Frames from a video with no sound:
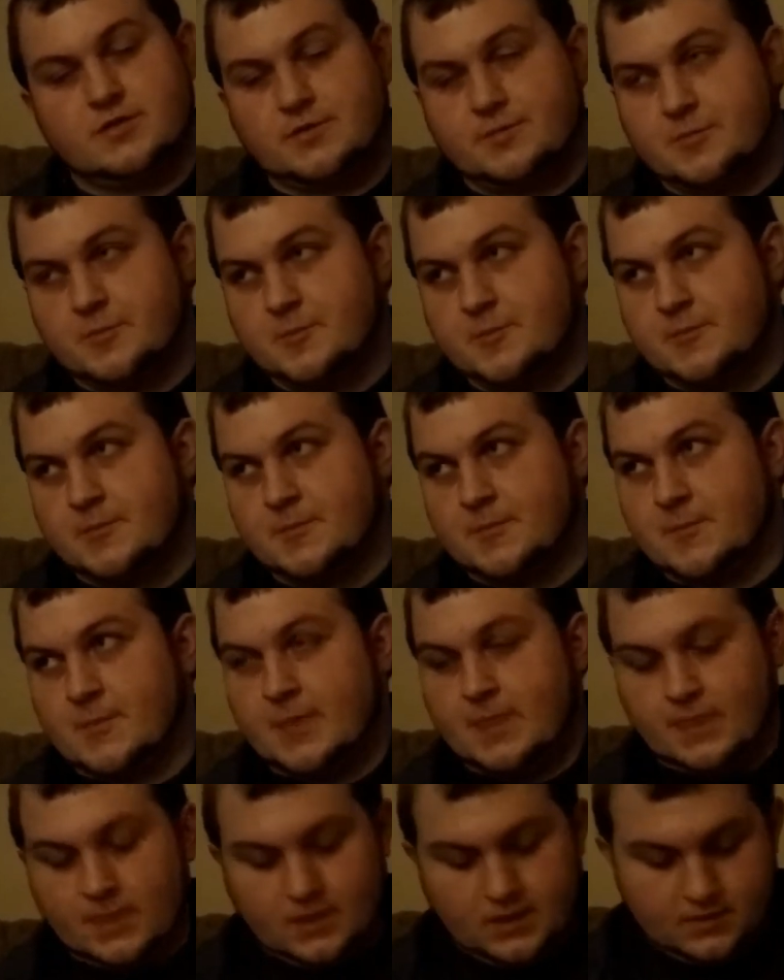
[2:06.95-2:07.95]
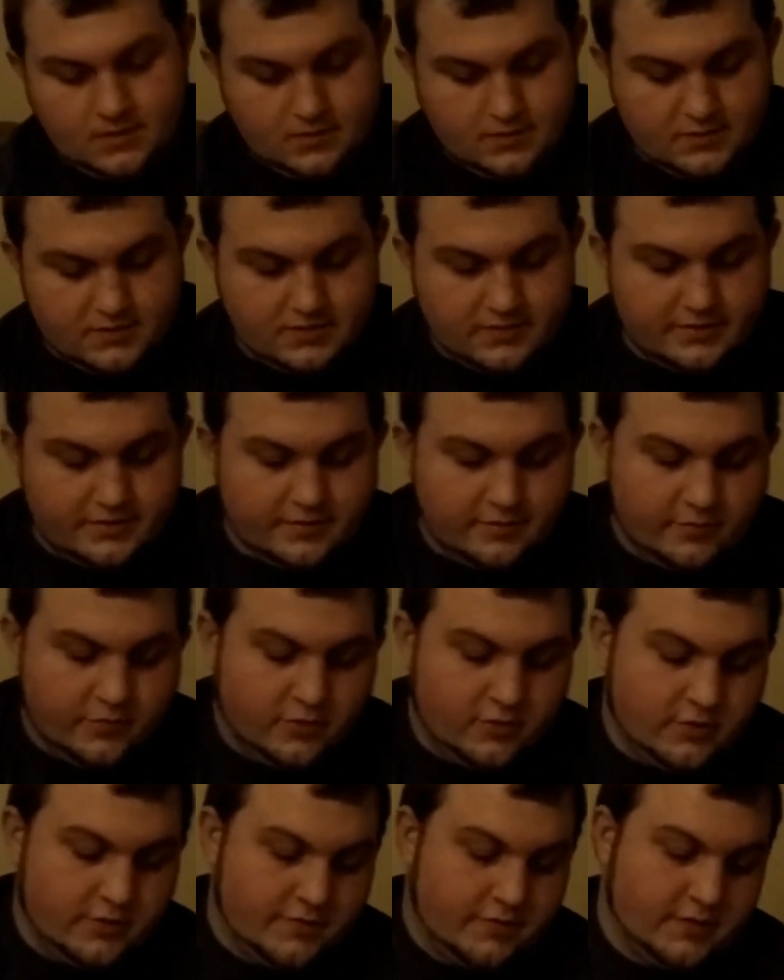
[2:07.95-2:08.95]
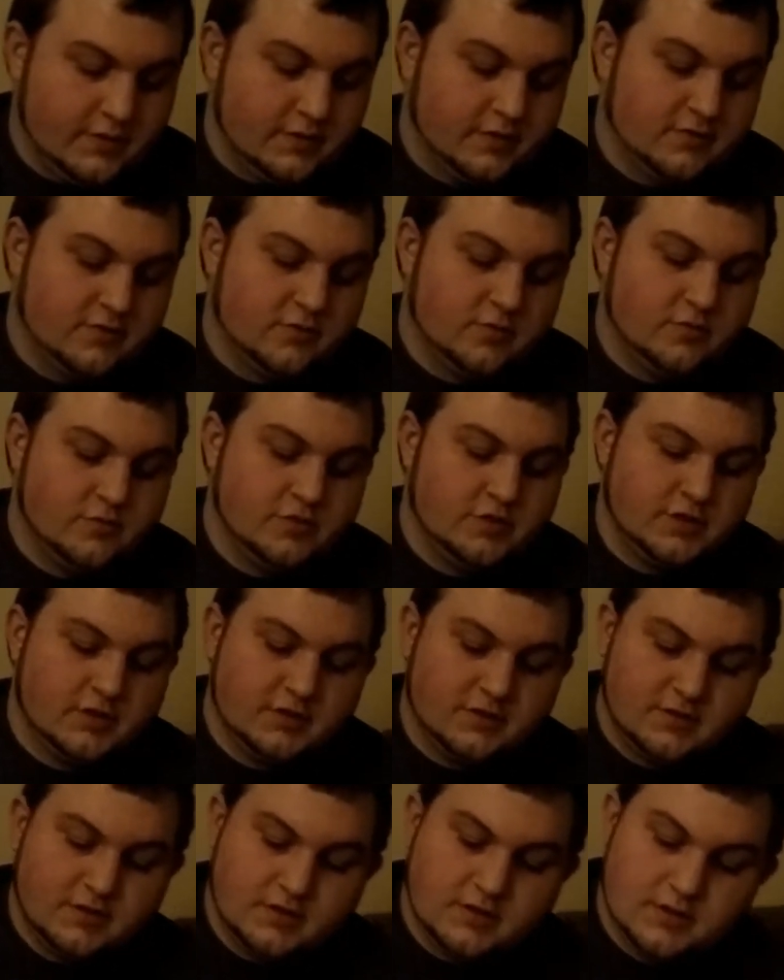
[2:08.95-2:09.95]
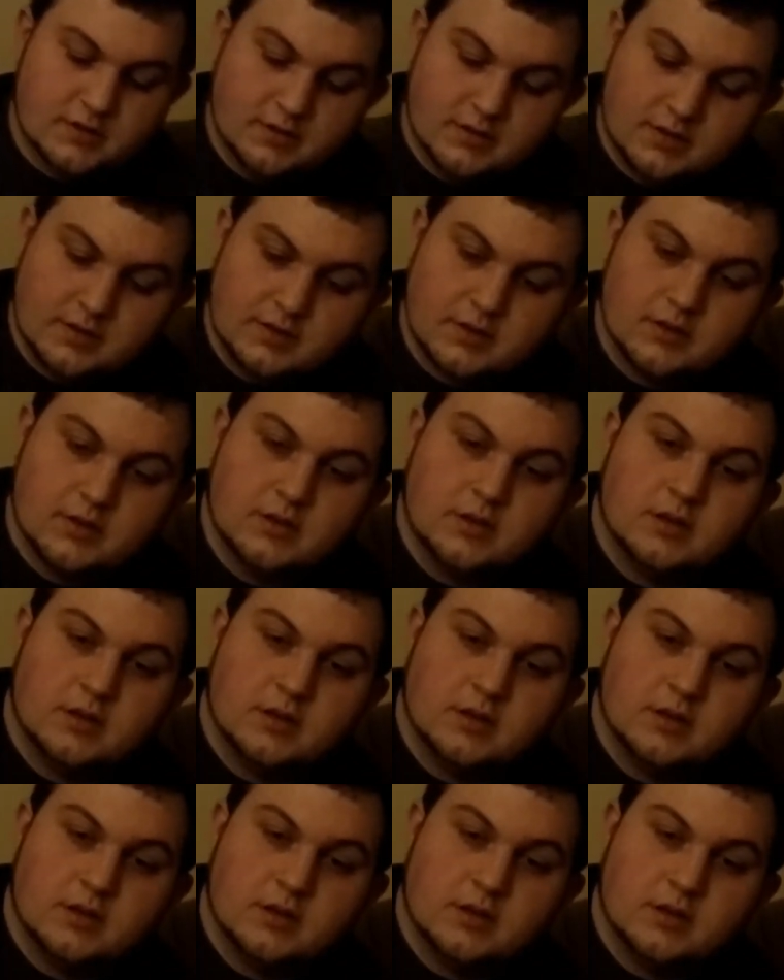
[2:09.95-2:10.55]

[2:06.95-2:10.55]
This is more for the swim jigs than anything,